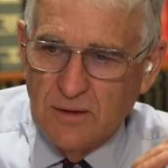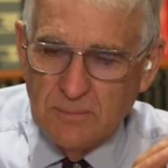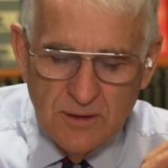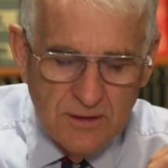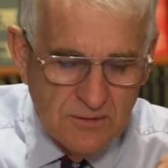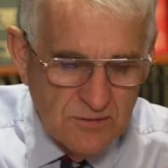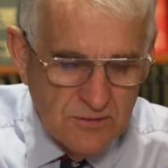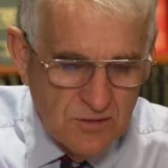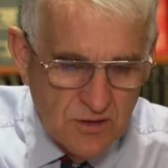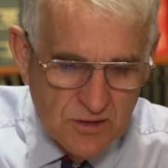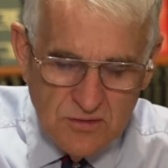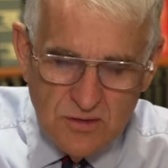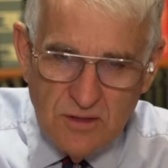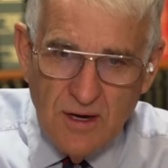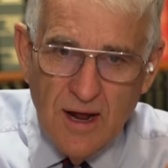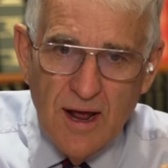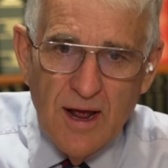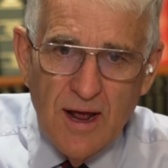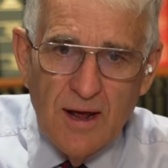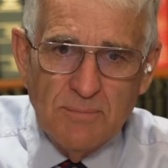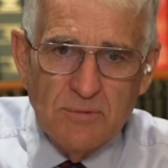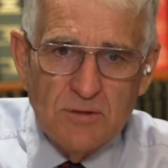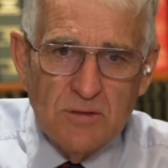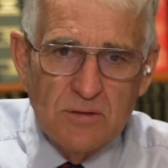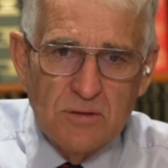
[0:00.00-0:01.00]
I mean, just an
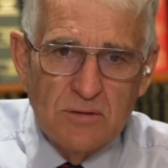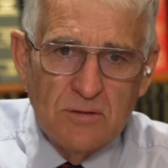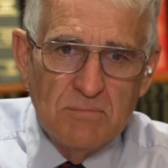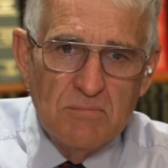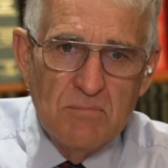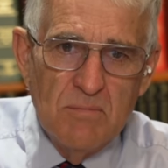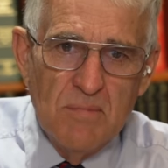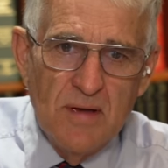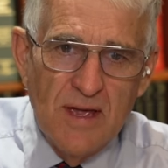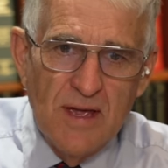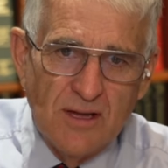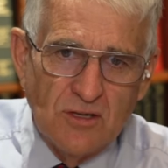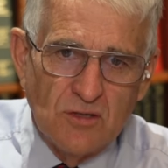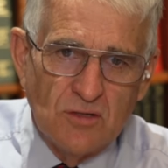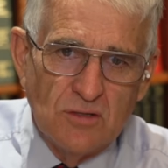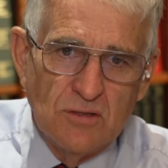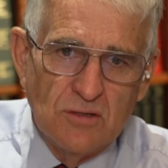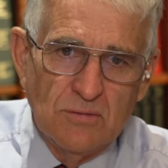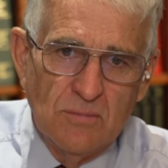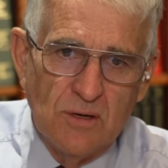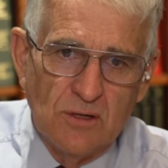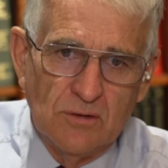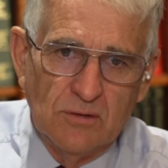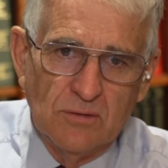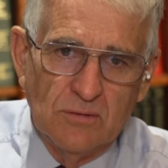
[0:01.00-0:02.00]
absolute mess in
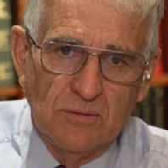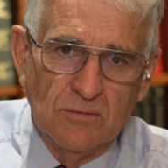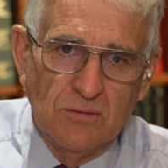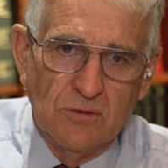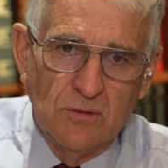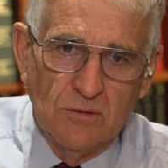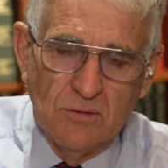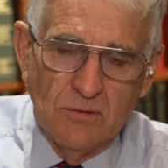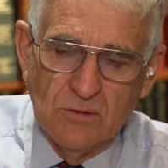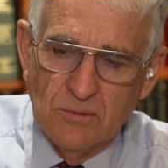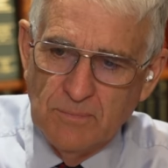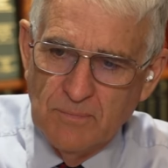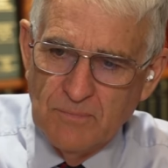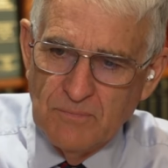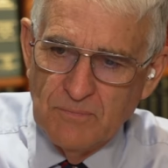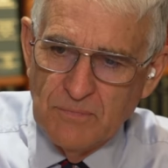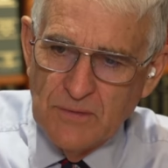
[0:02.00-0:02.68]
much of Europe.